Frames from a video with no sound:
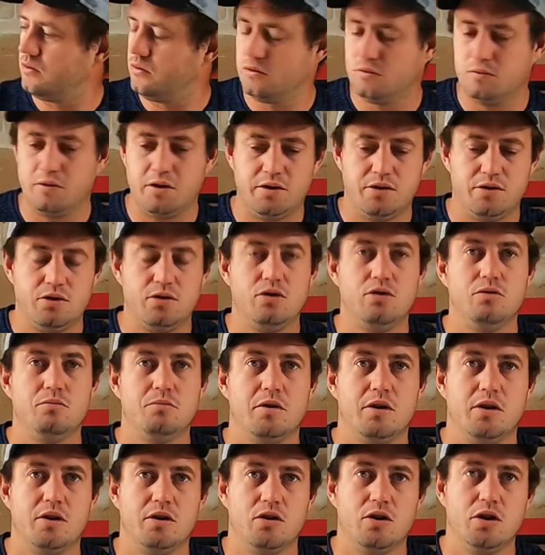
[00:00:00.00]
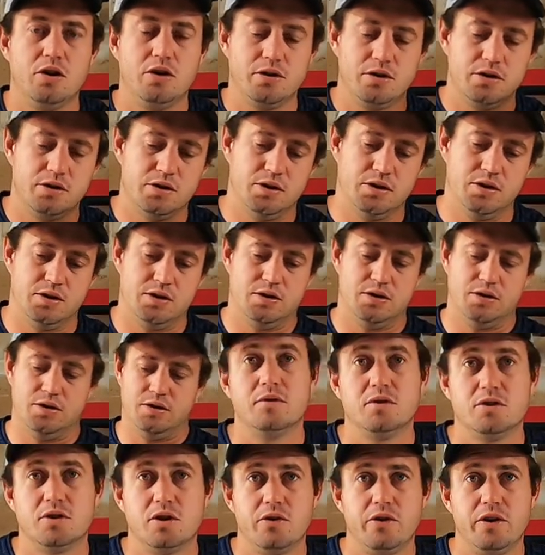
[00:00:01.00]
all the way through my rod
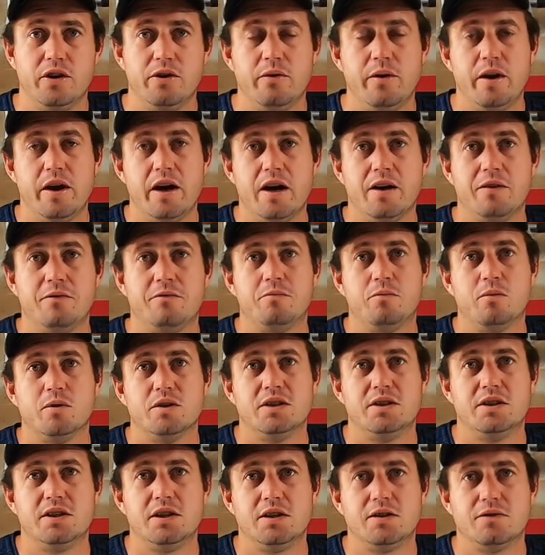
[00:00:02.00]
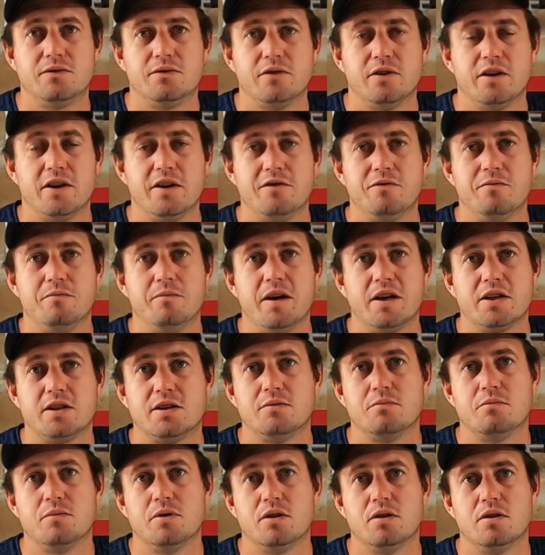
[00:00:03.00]
so here we have 0.65
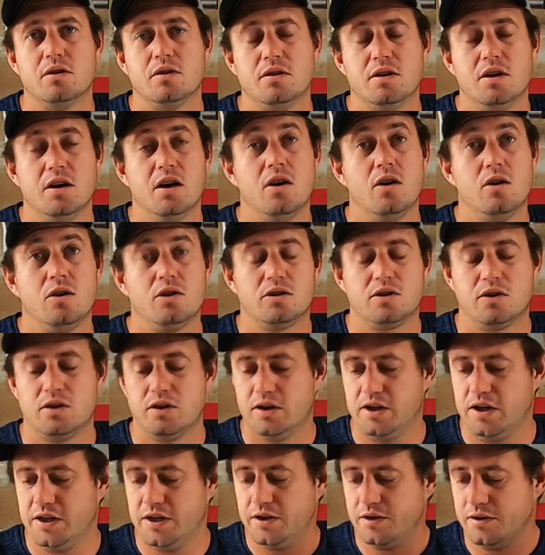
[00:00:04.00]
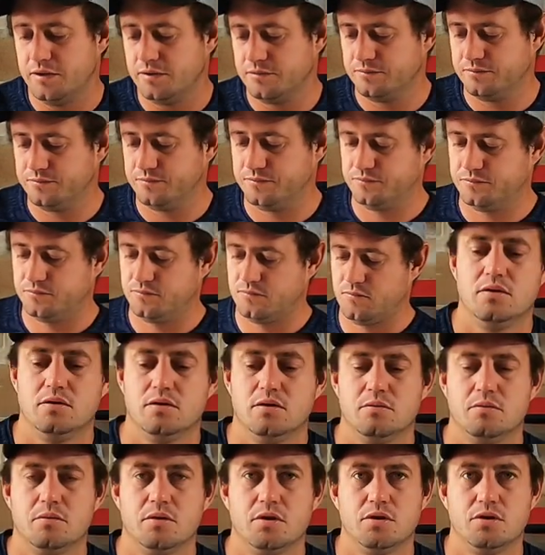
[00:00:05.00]
Maxima Ultra Green
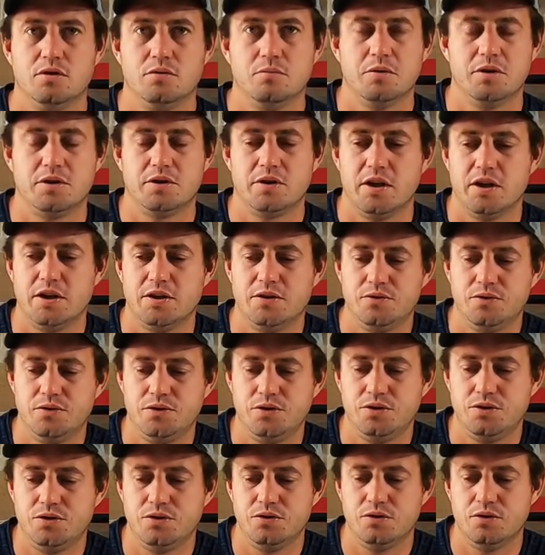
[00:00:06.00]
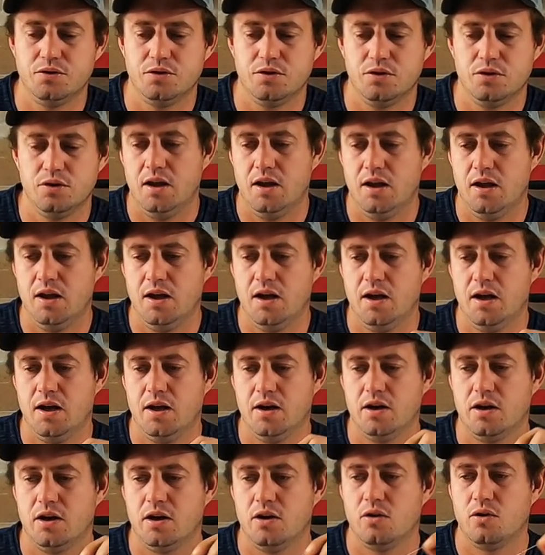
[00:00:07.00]
so I'm going to do my trace for you
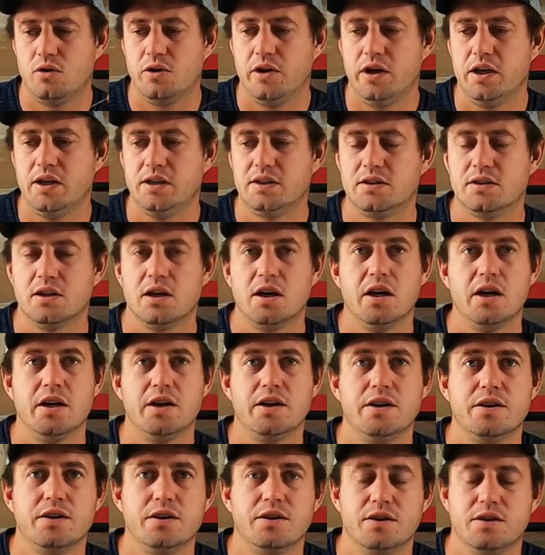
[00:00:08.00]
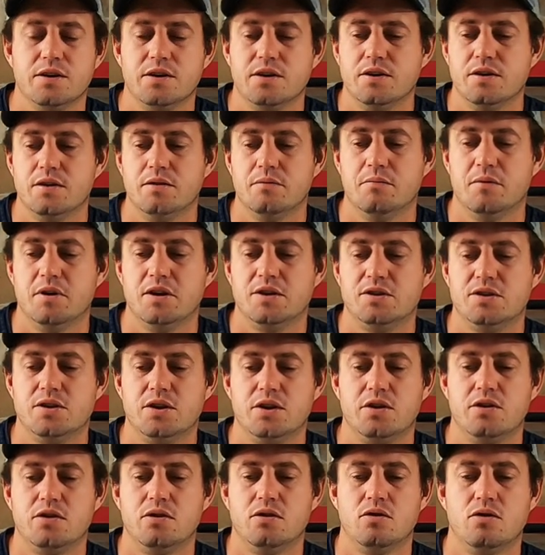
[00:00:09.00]
and I already tied my
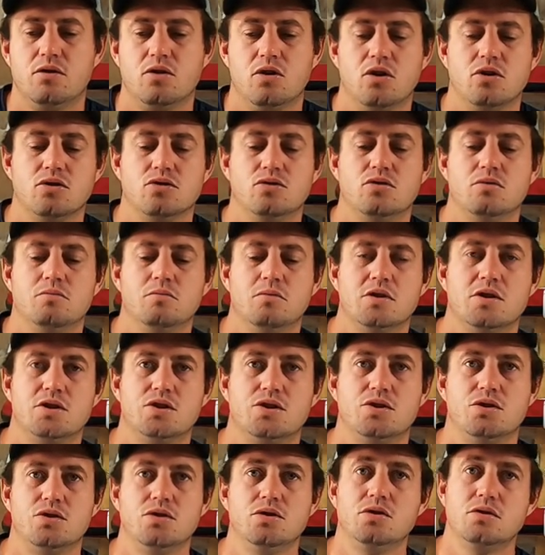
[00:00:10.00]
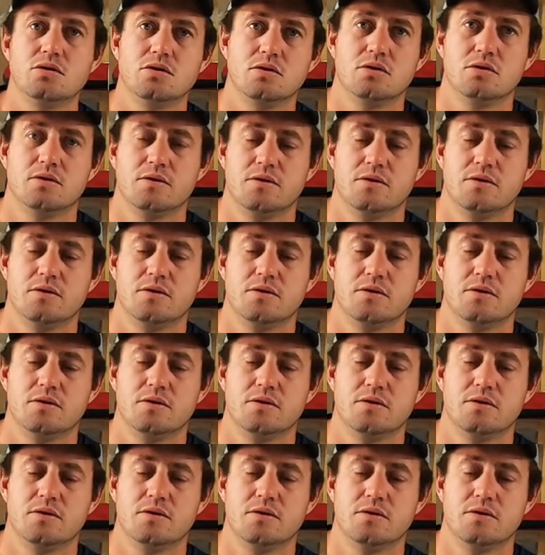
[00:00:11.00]
circle hook onto my snoot